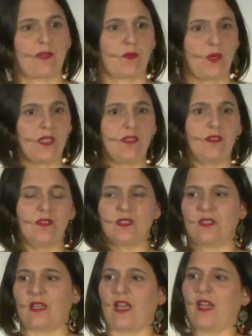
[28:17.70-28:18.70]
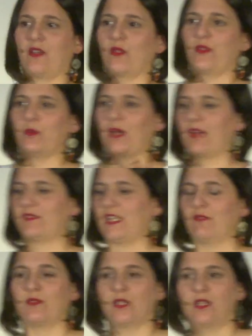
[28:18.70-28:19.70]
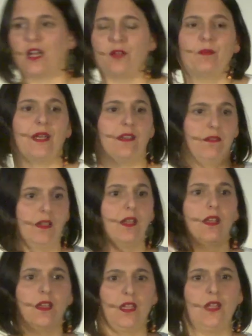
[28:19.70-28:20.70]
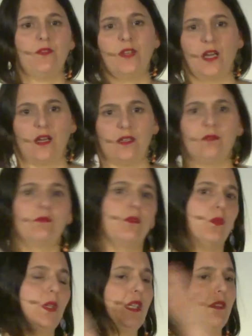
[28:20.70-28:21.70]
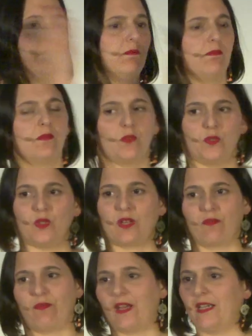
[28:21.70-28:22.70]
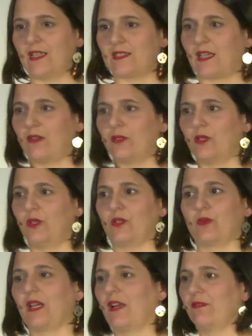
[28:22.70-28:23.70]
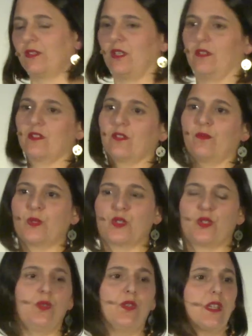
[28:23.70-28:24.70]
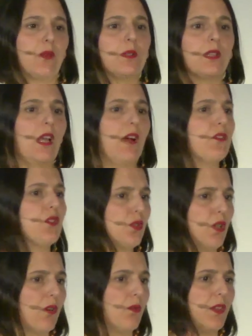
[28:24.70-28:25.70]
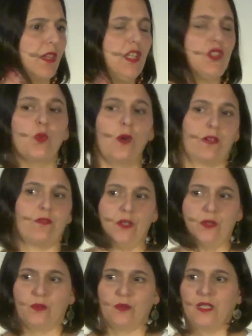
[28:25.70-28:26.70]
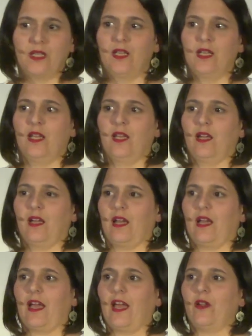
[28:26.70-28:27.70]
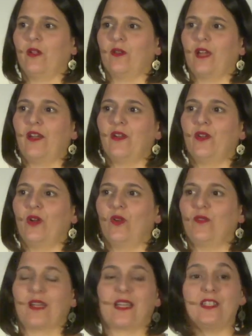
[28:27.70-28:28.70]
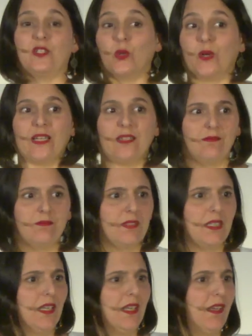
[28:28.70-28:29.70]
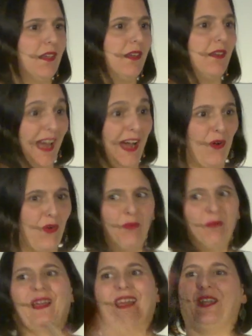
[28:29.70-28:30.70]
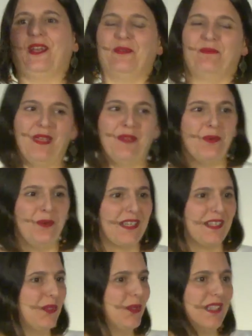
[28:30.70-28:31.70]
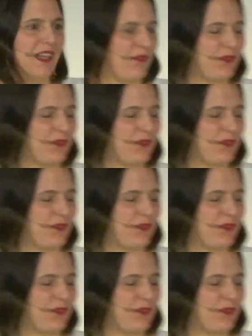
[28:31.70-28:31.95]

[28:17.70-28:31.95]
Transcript: take some questions. I don't think we have time for a lot, but if not, you can find us outdoors. We have tons of brochures. I would love to talk with each one of you. I don't know if I can do it now, but maybe we can do it